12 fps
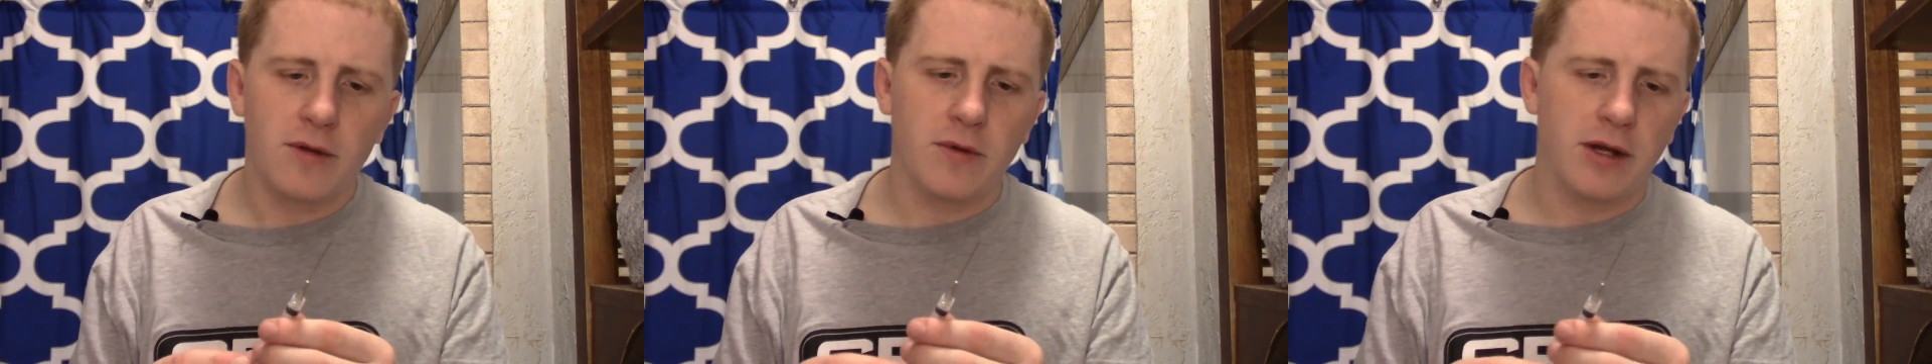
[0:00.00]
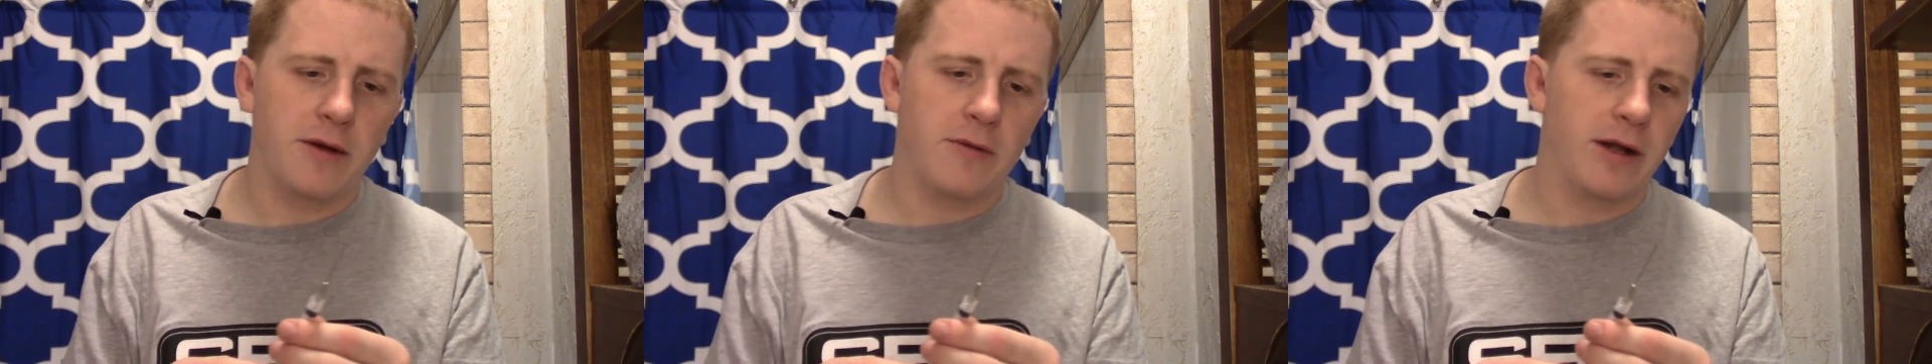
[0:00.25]

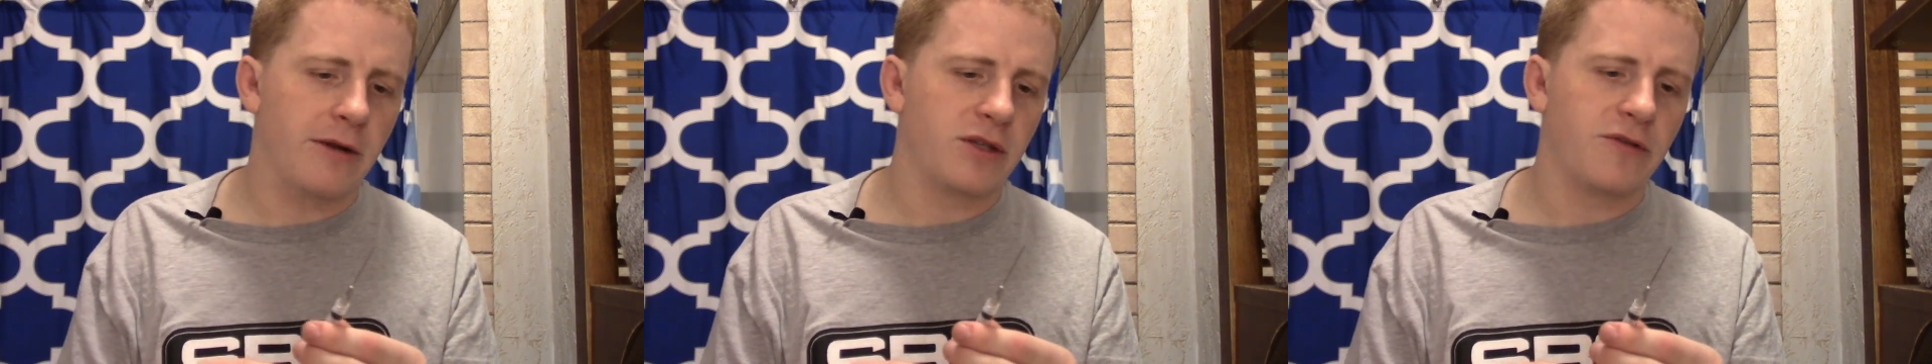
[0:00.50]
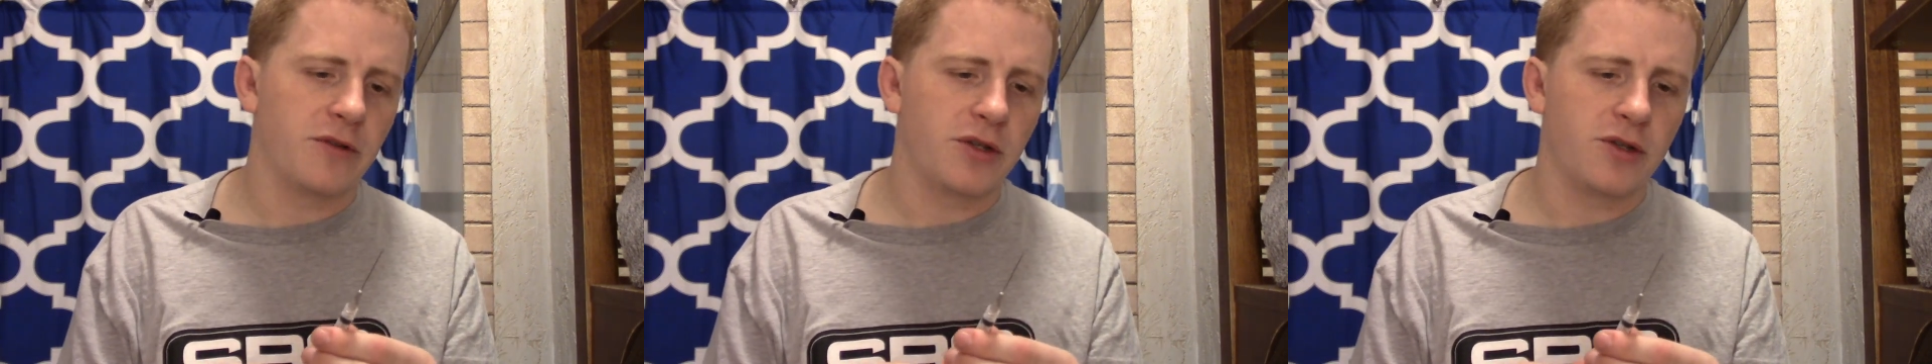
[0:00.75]
when I when I
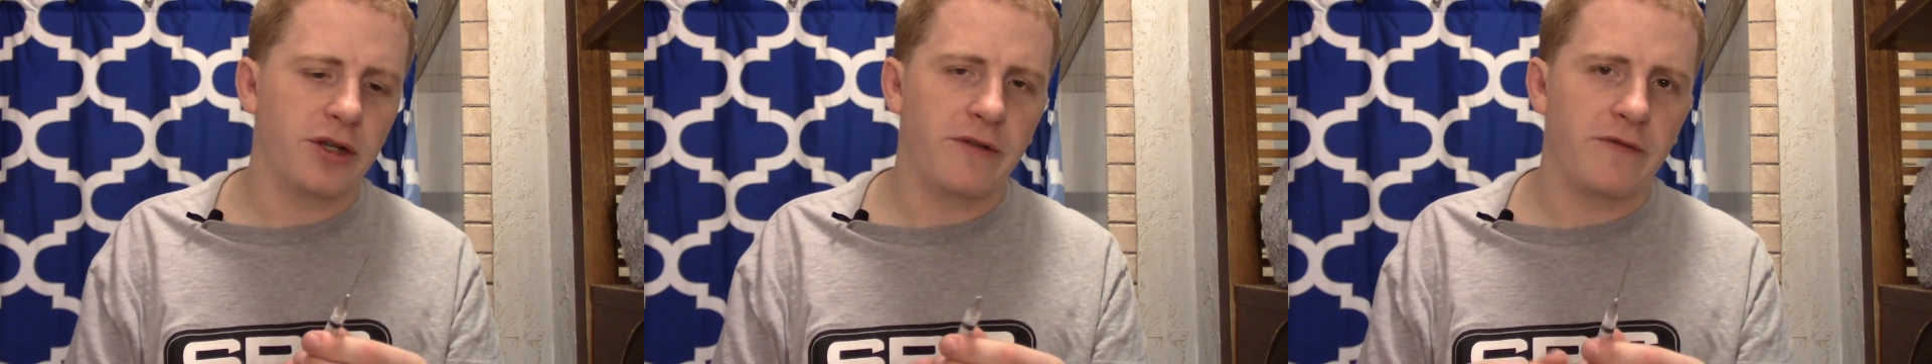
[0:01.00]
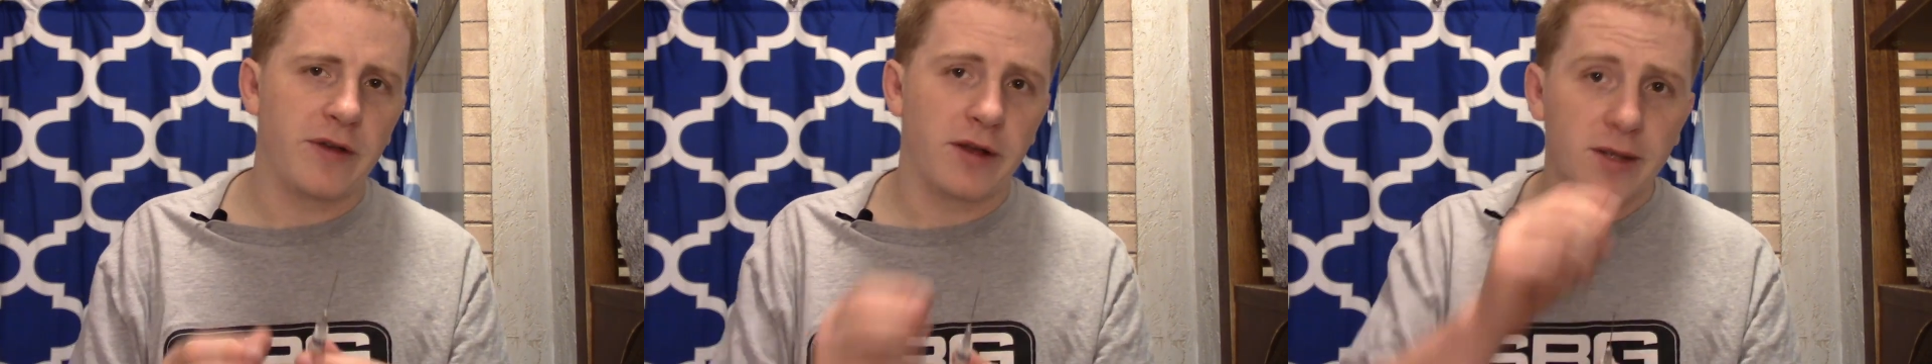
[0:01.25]
was first trying
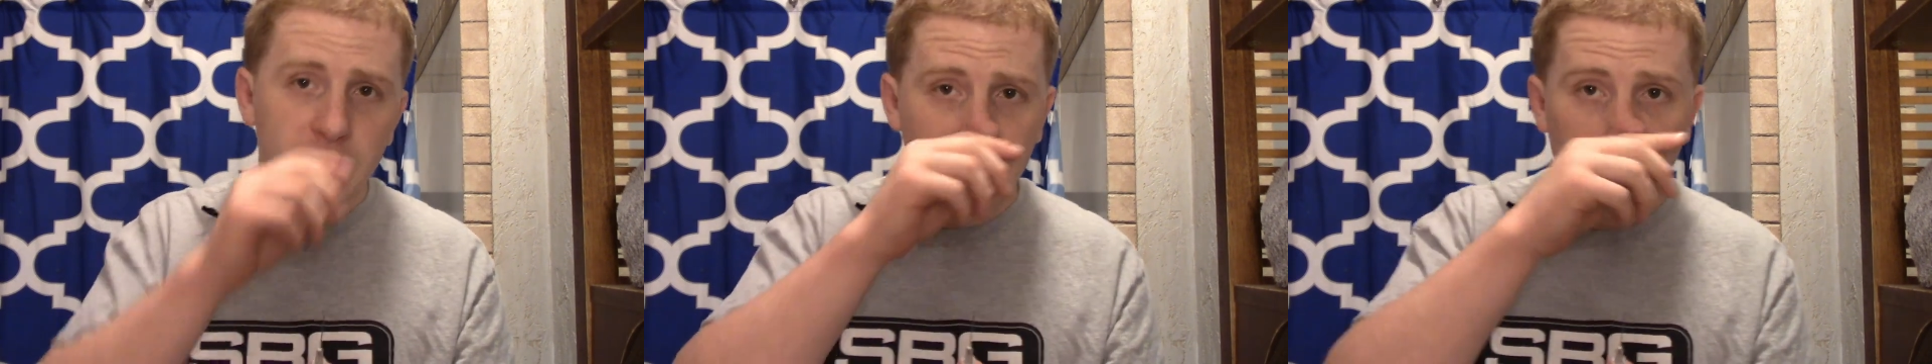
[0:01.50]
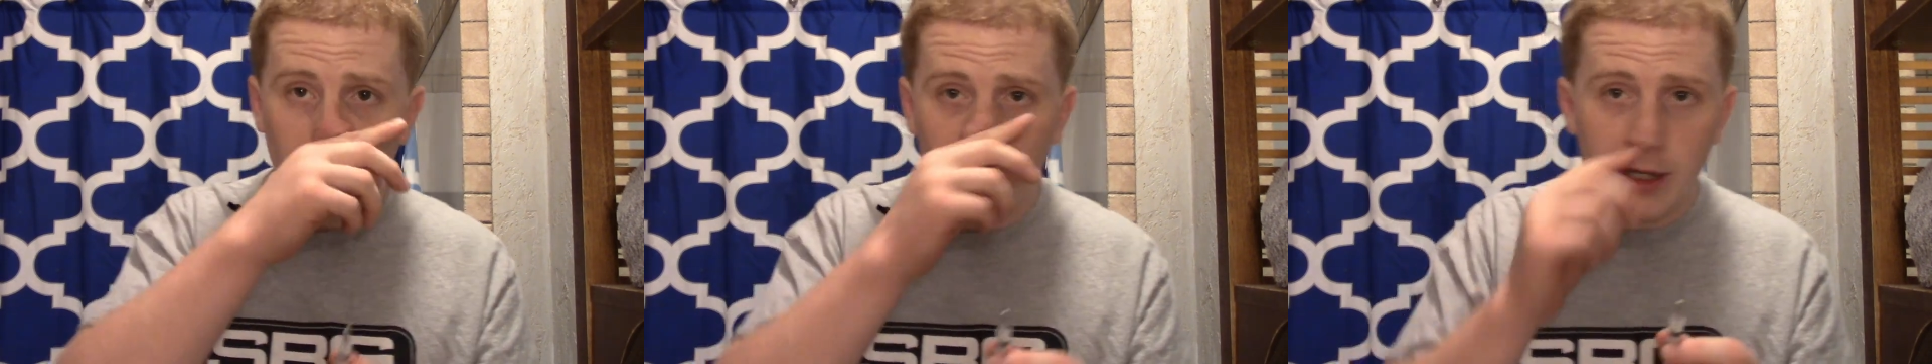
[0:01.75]
to figure this
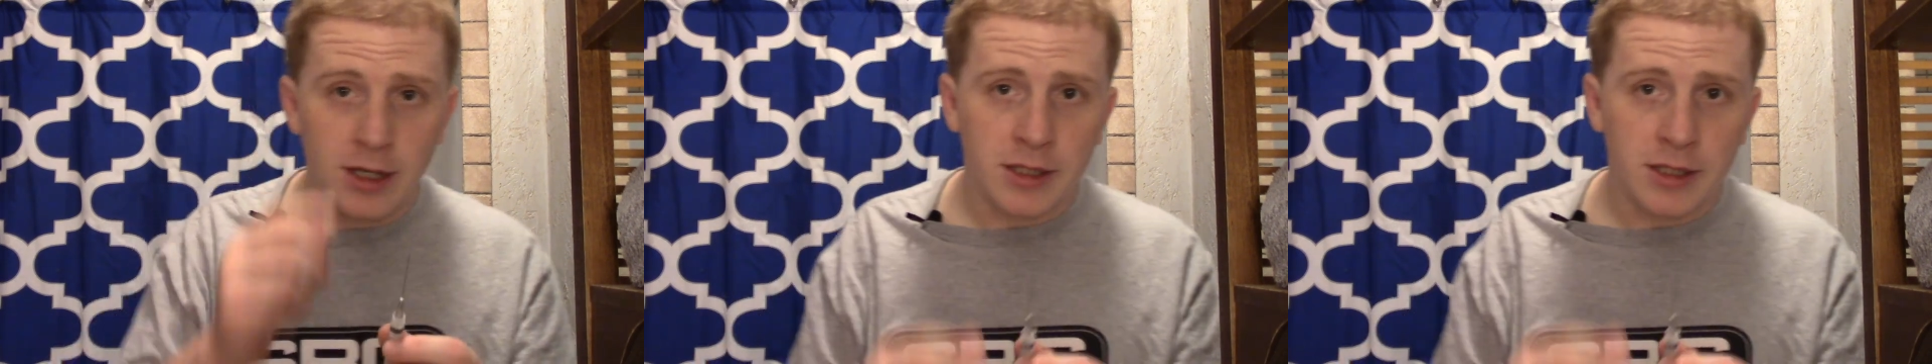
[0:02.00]
out.